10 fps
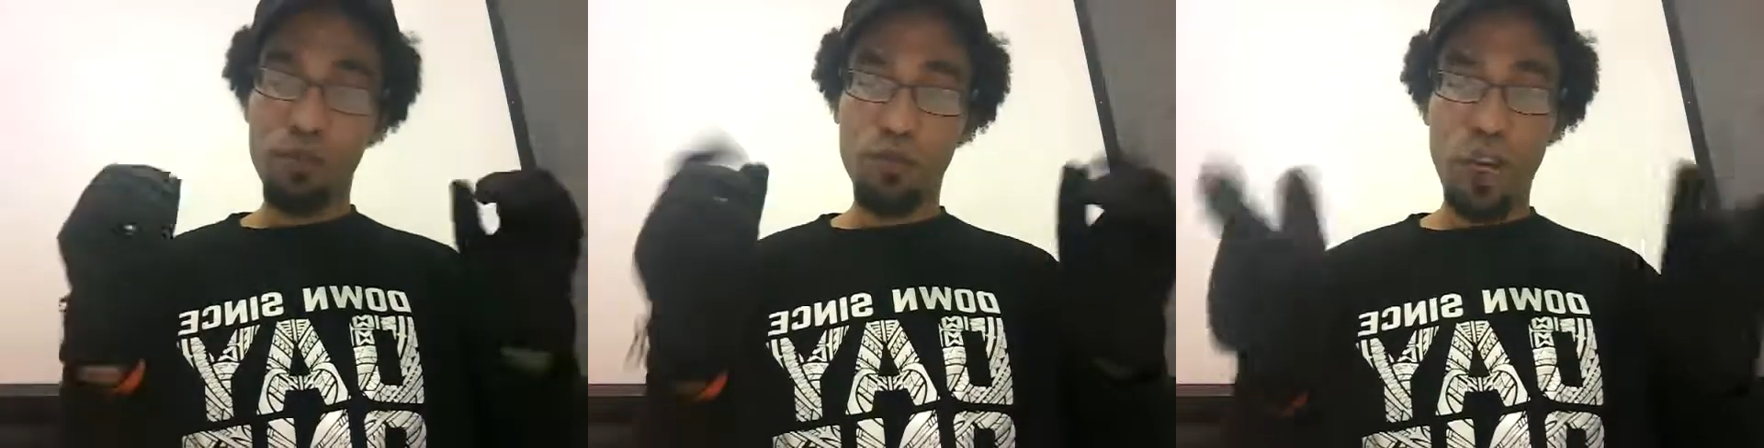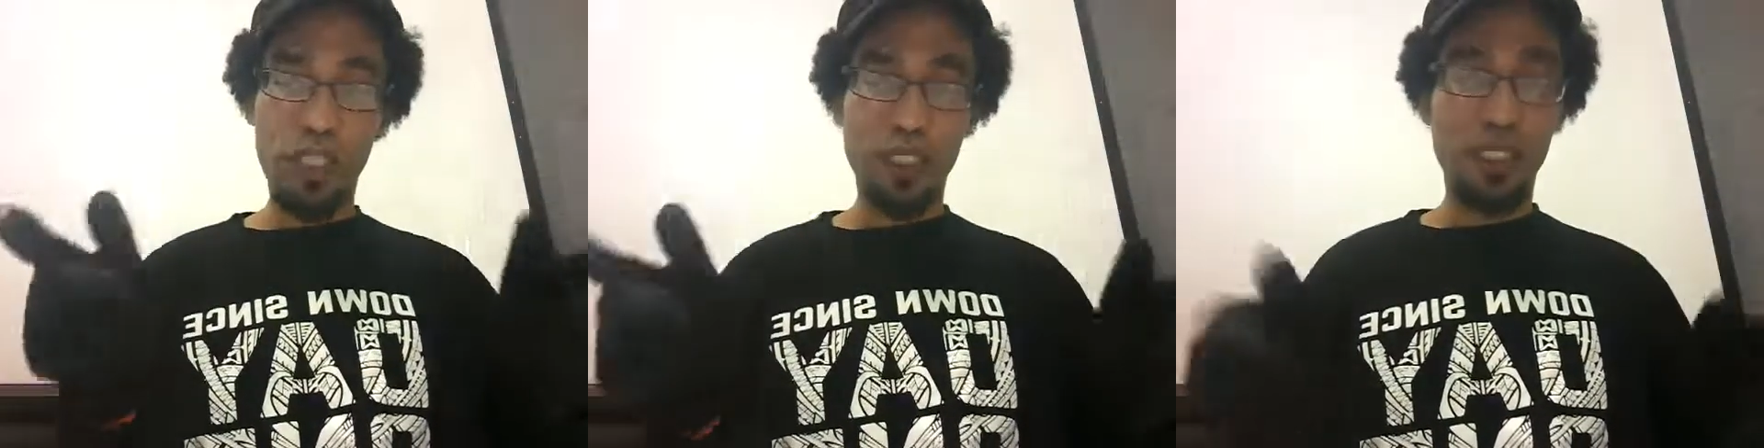
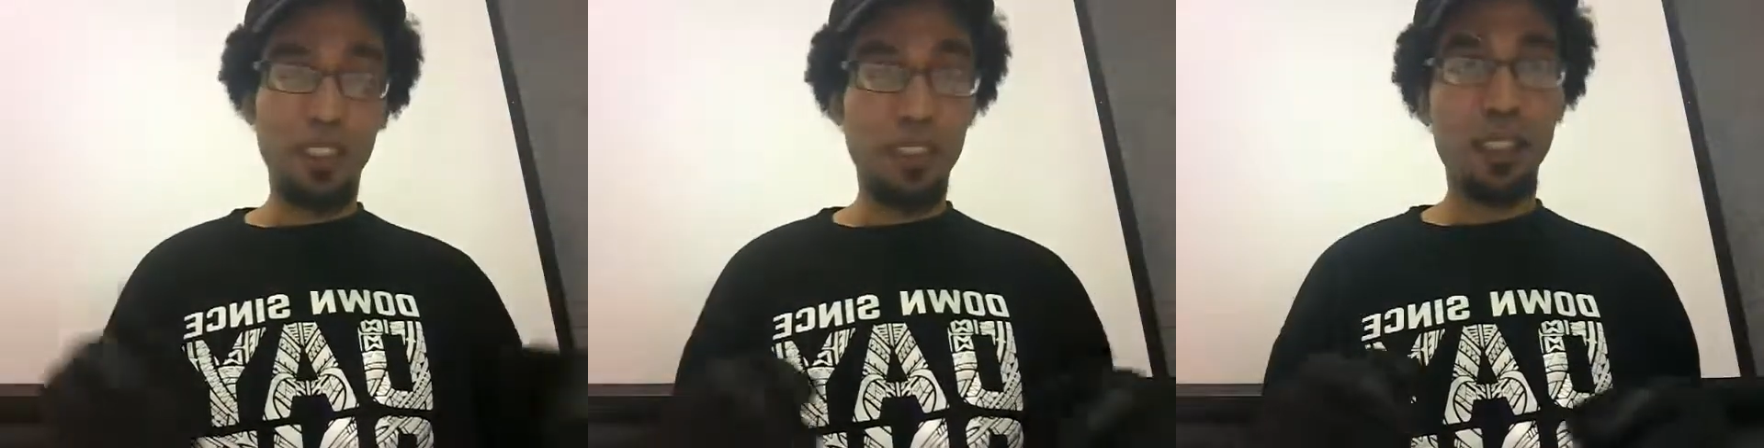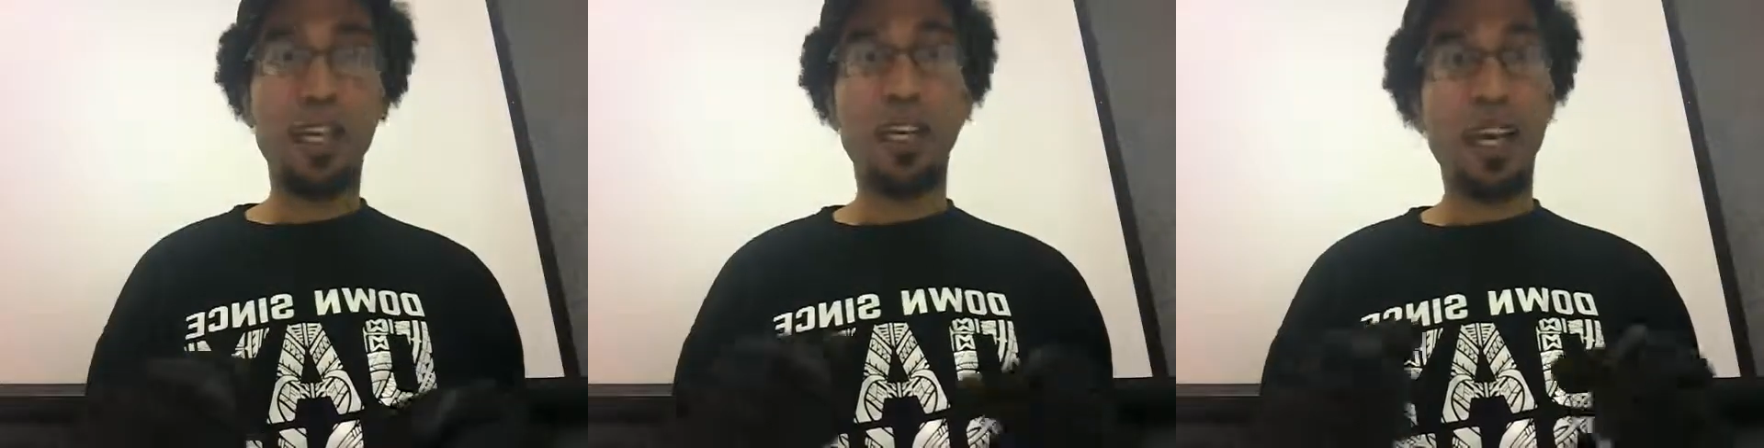Rollins gets
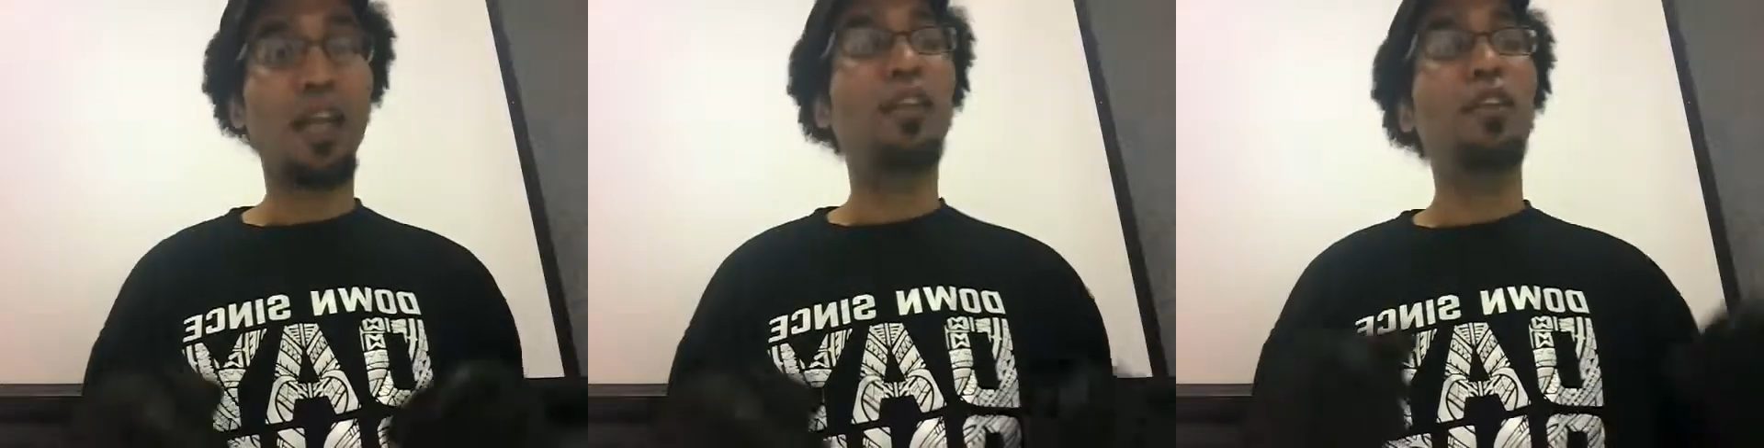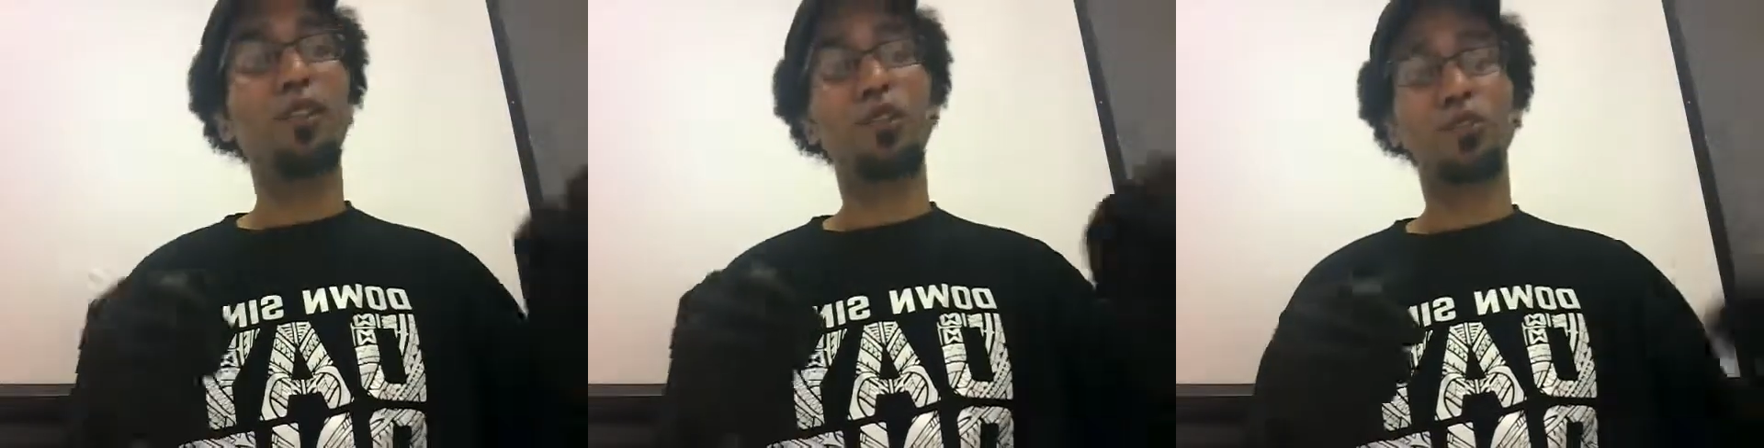there at
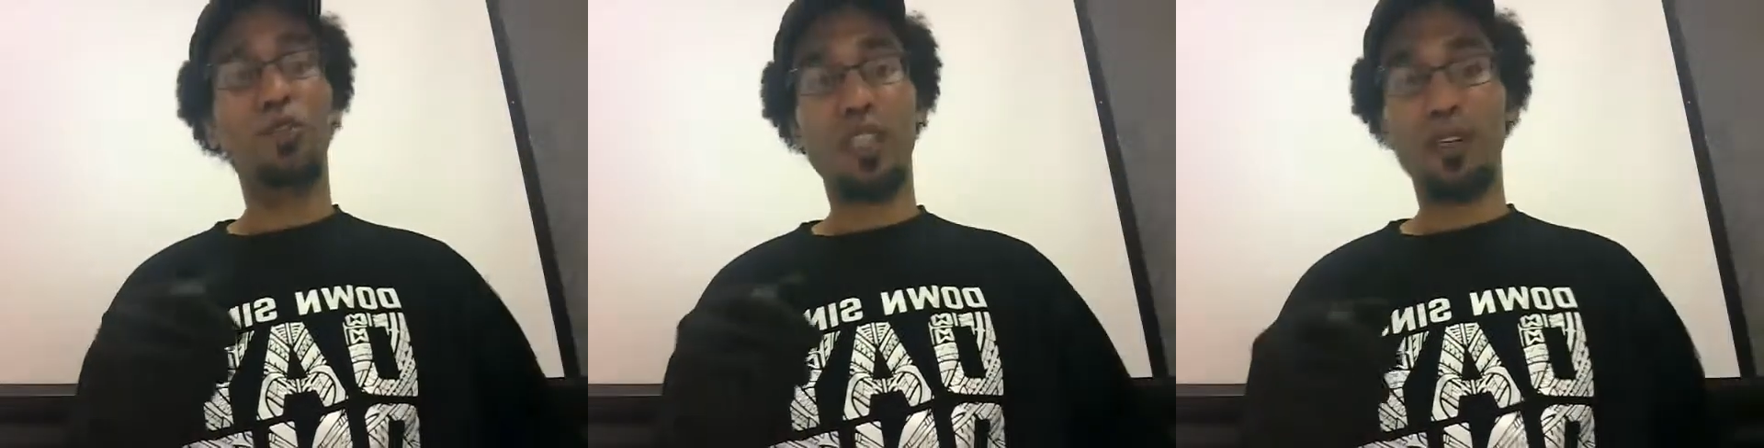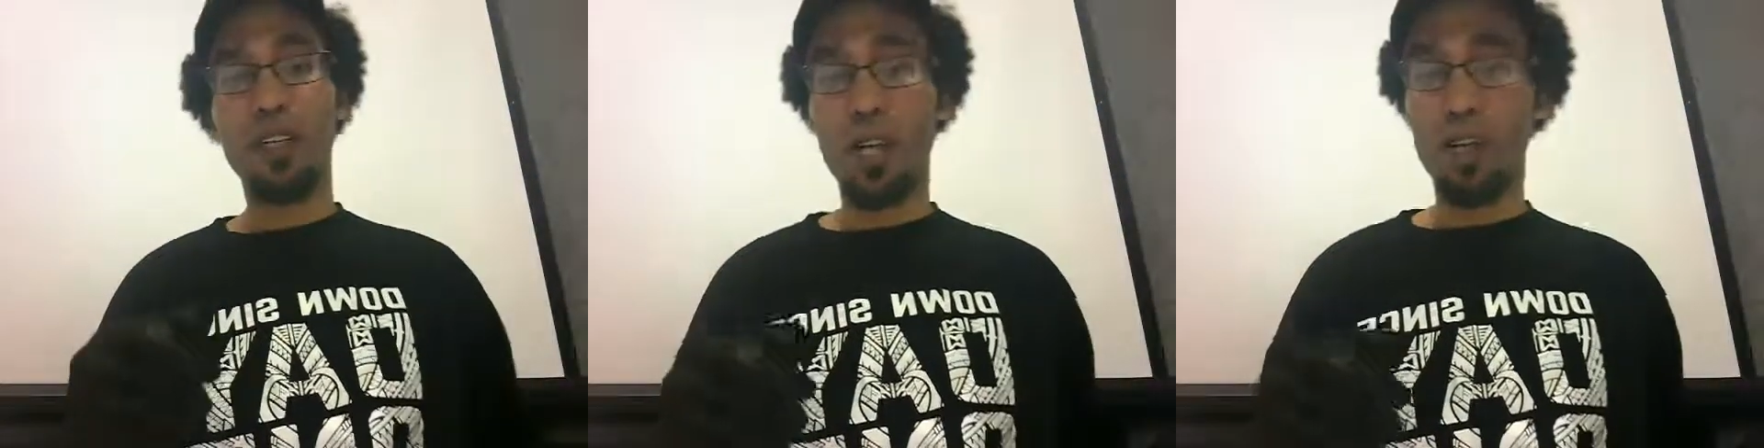9. Drew's
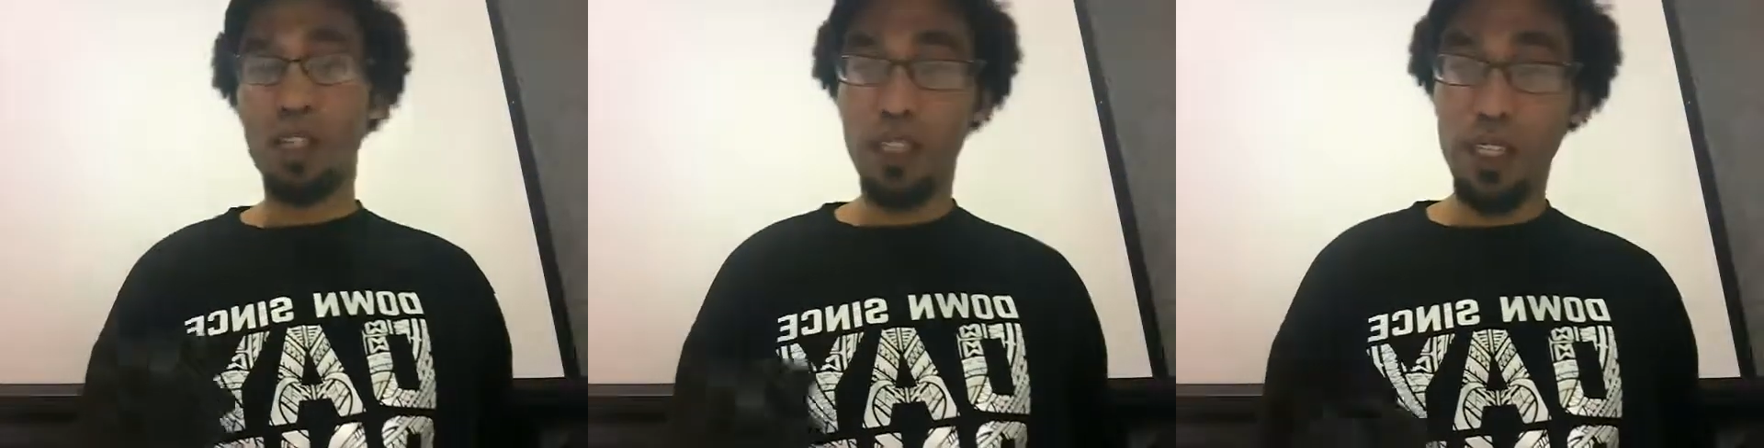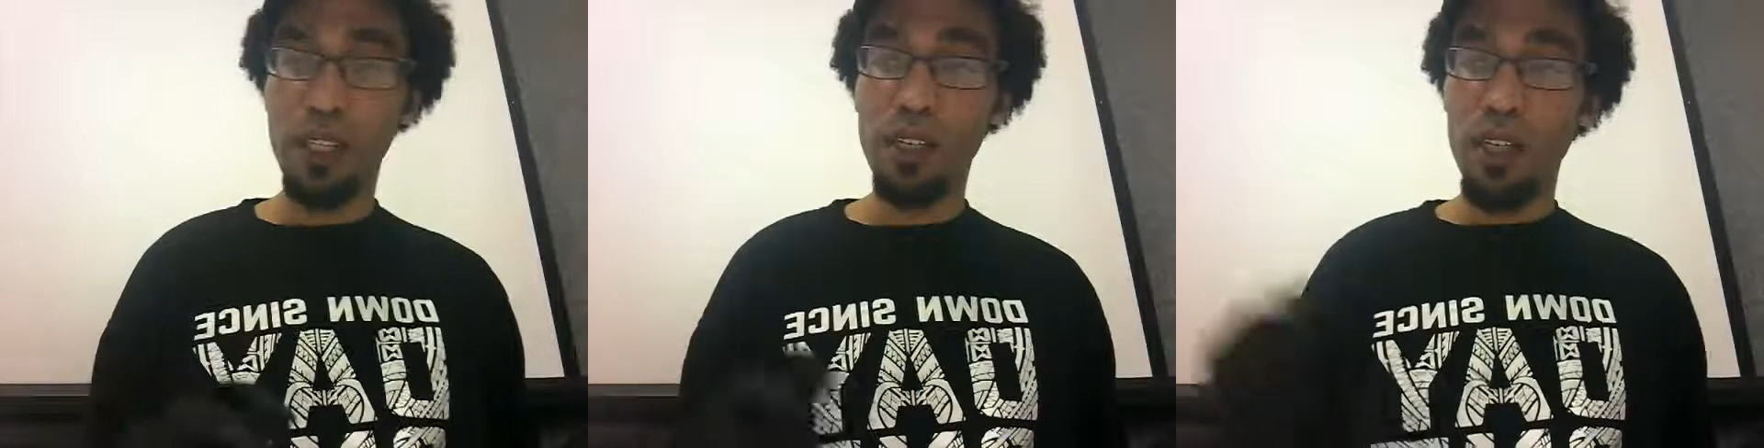counted out at
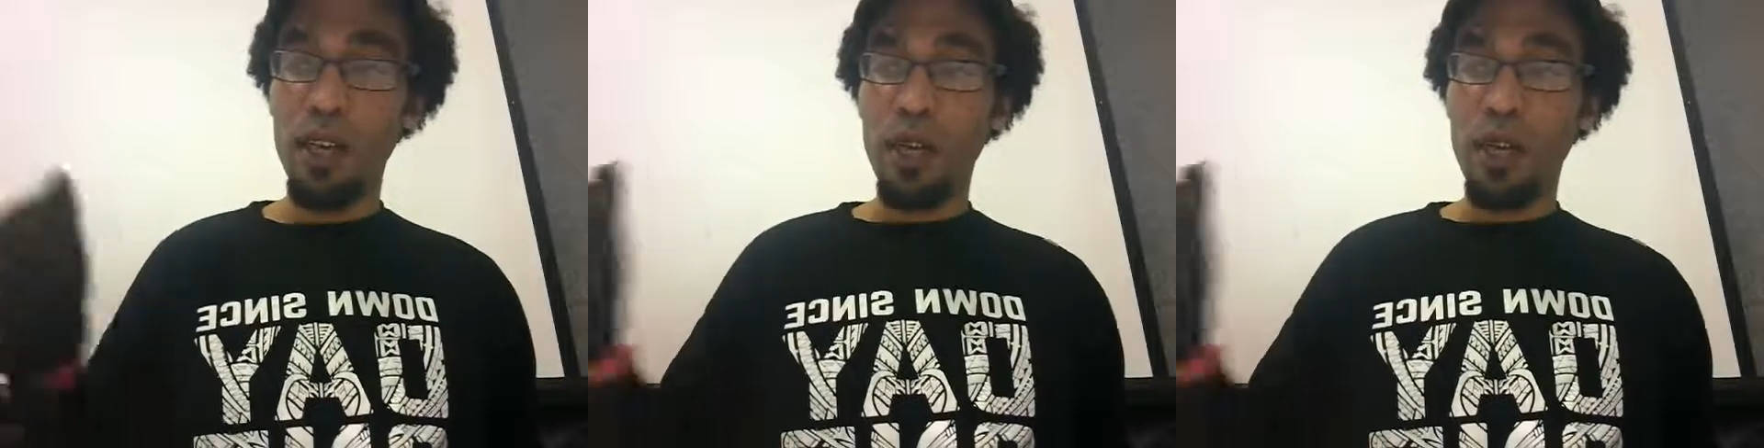10.